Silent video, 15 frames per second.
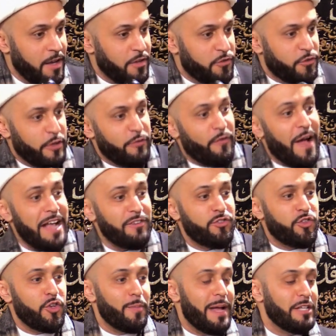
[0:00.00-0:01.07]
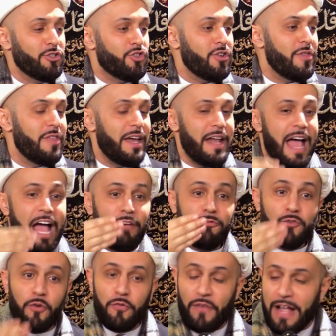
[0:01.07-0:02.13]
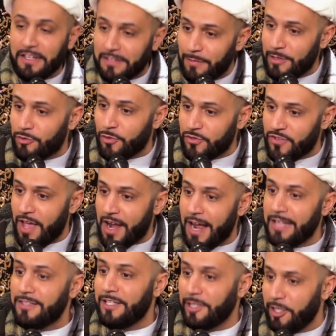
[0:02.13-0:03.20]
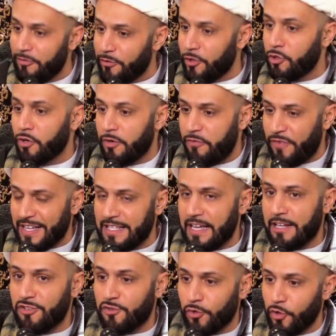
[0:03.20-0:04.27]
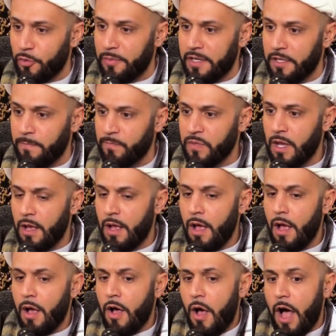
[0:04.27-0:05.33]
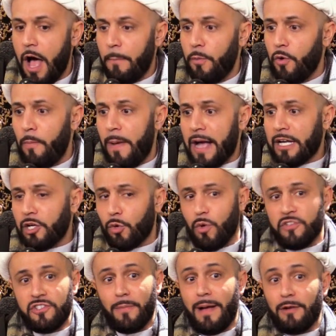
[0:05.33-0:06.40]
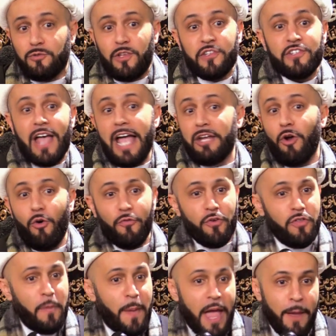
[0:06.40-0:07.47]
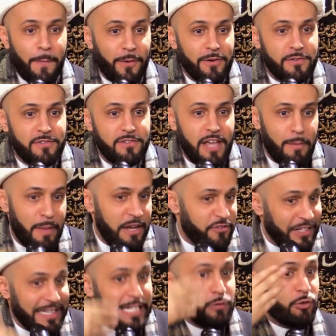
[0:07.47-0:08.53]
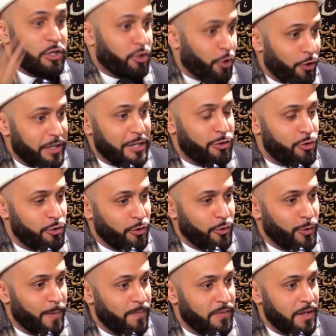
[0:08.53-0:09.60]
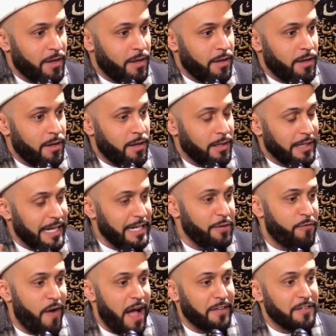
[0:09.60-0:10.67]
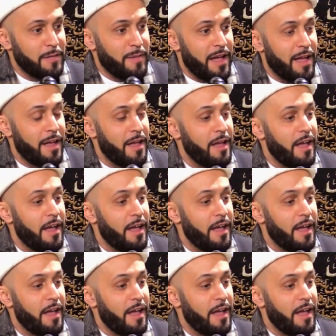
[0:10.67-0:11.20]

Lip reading: suffice to mention that after Fatimatu Zahra delivered her Fadak sermon, Abu Bakr was about to sign over the papers and basically return it to Lady Fatima.